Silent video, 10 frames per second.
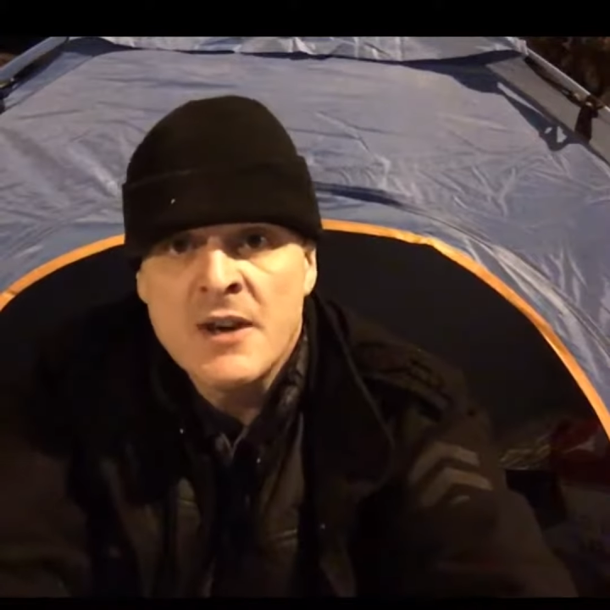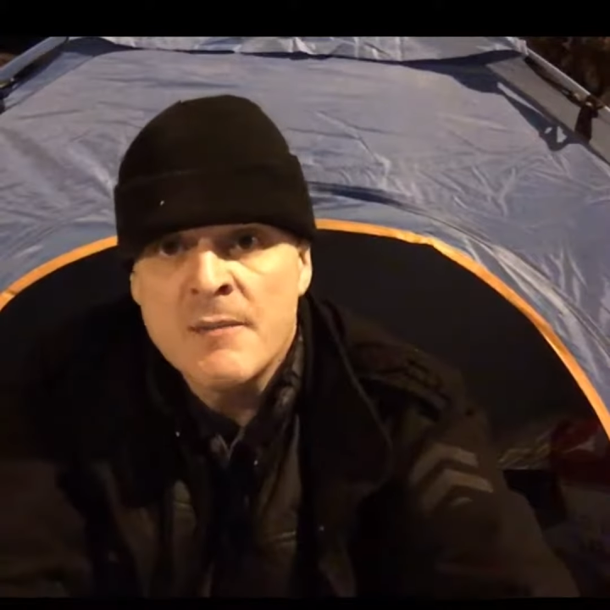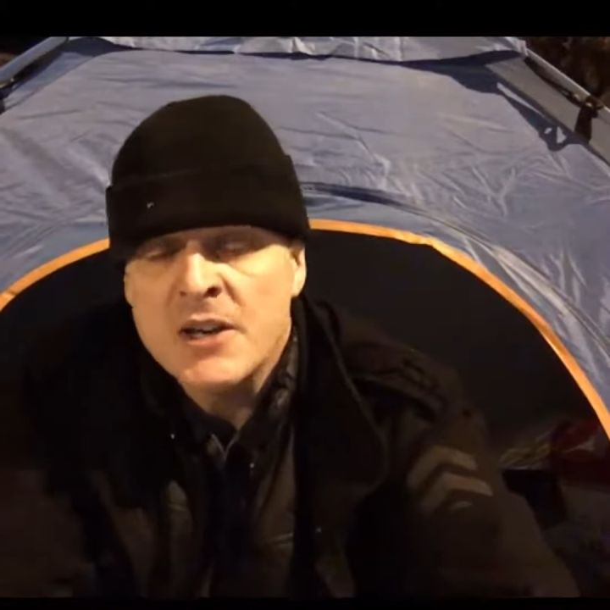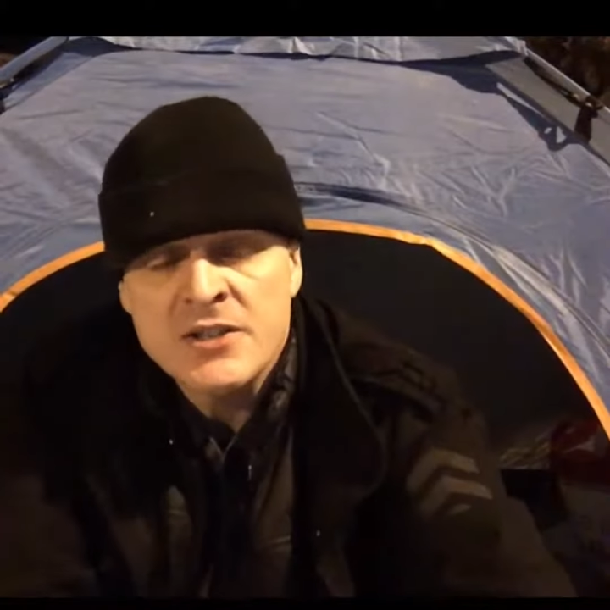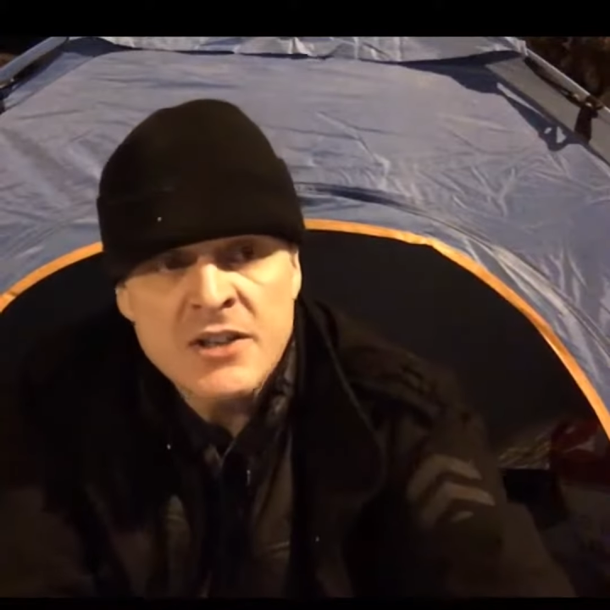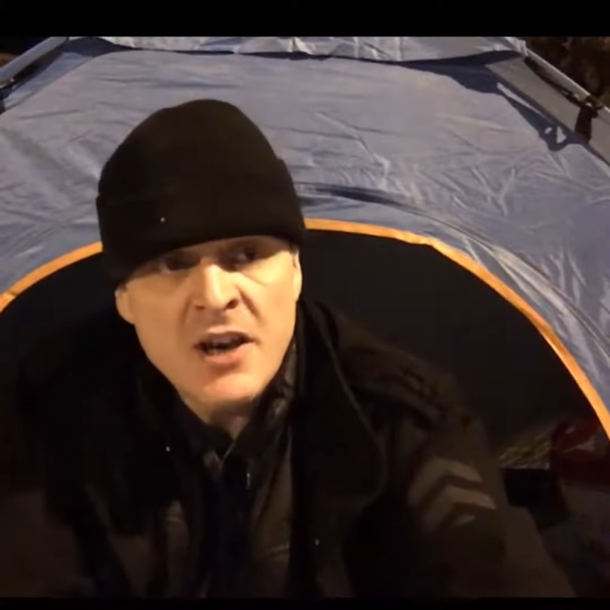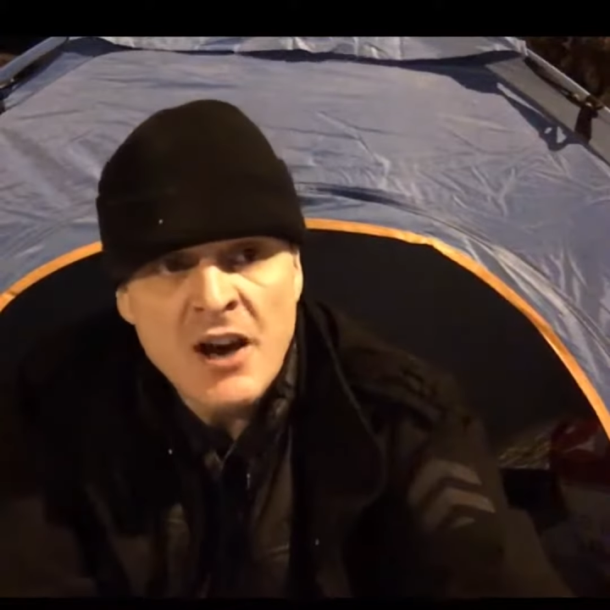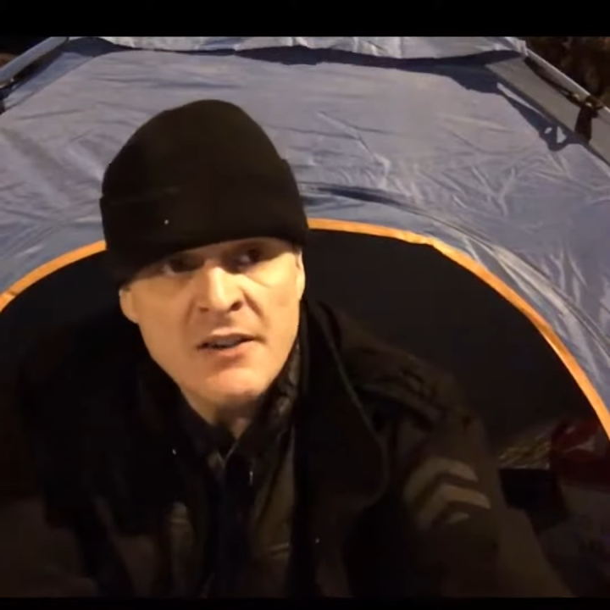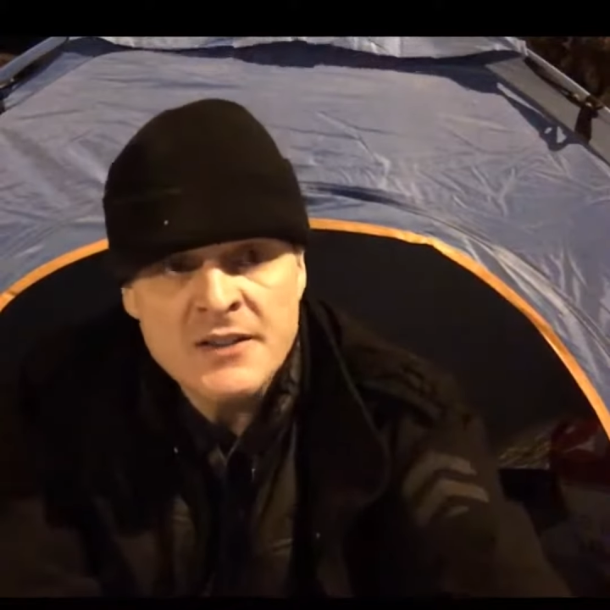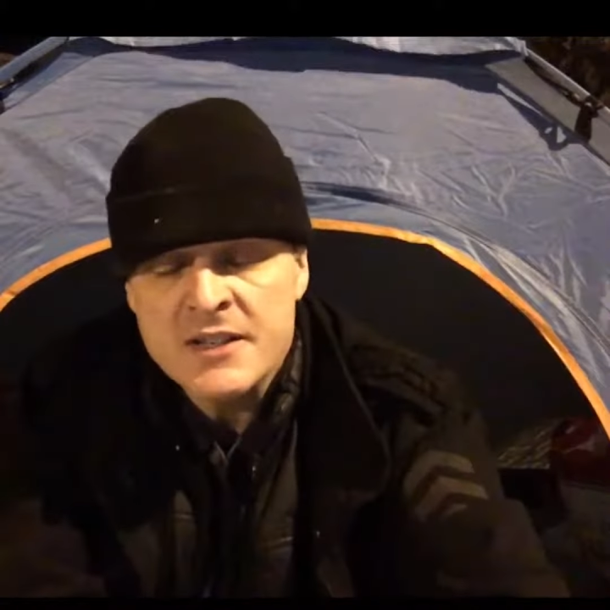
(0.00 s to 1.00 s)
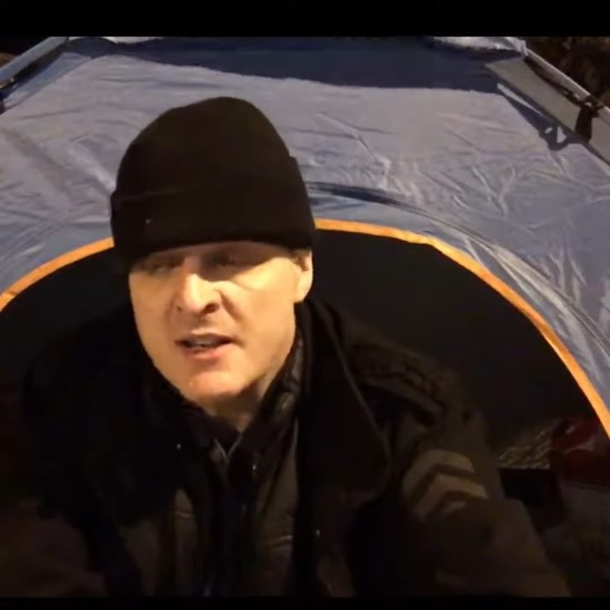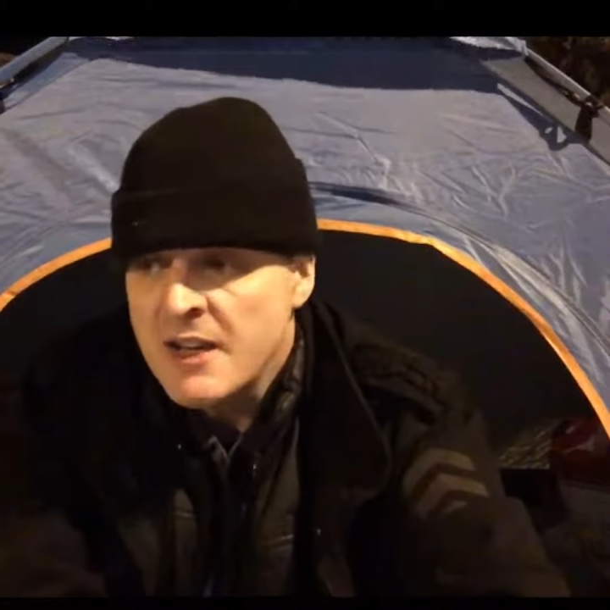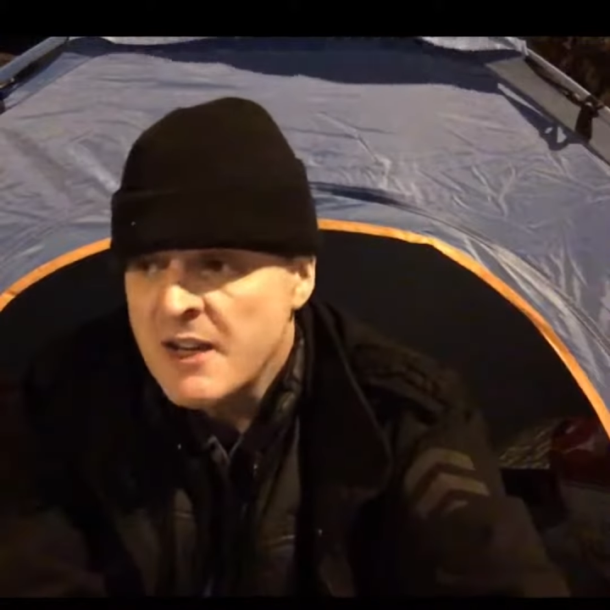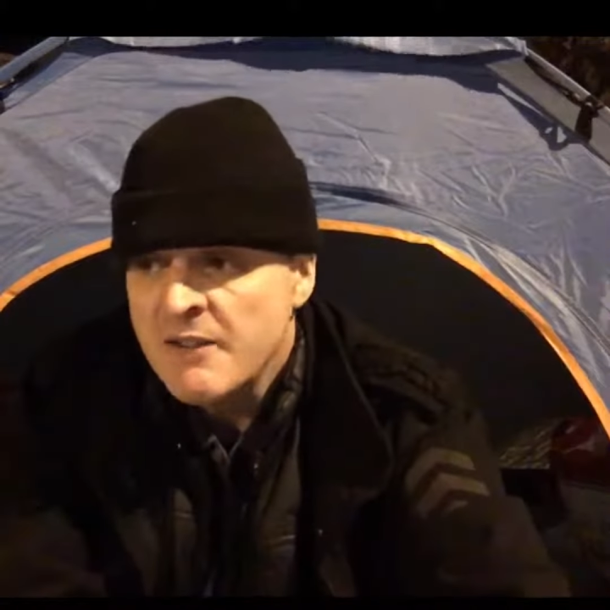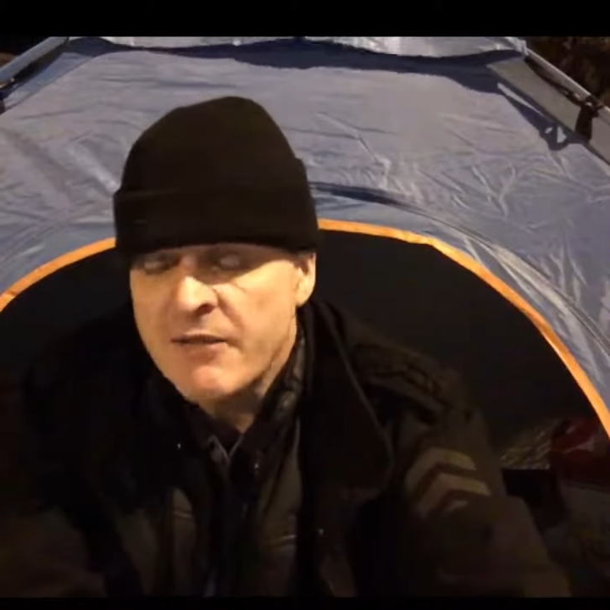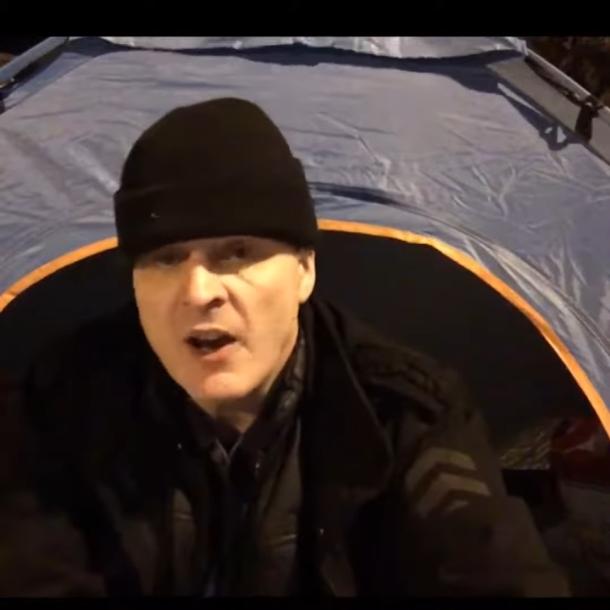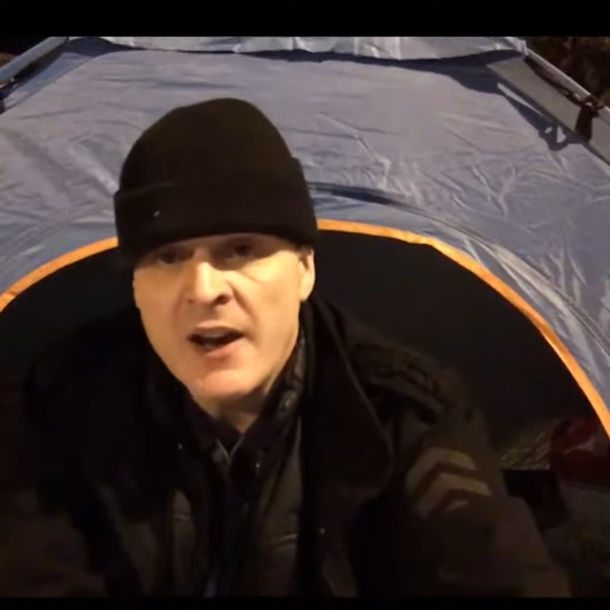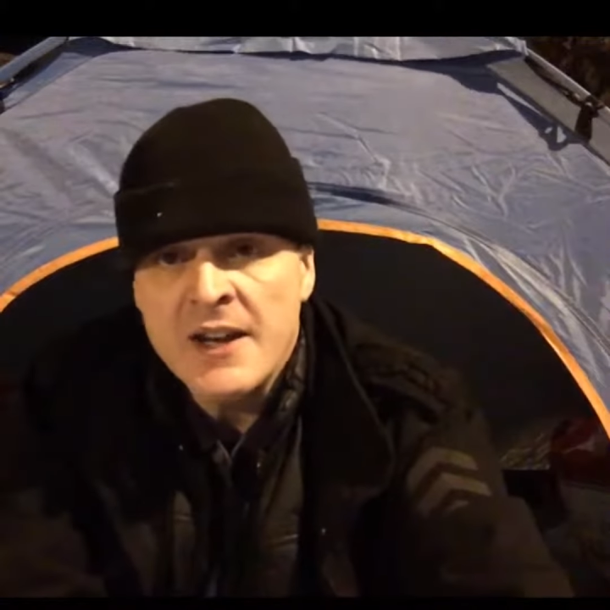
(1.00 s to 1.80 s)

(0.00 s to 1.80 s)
Because you can't fly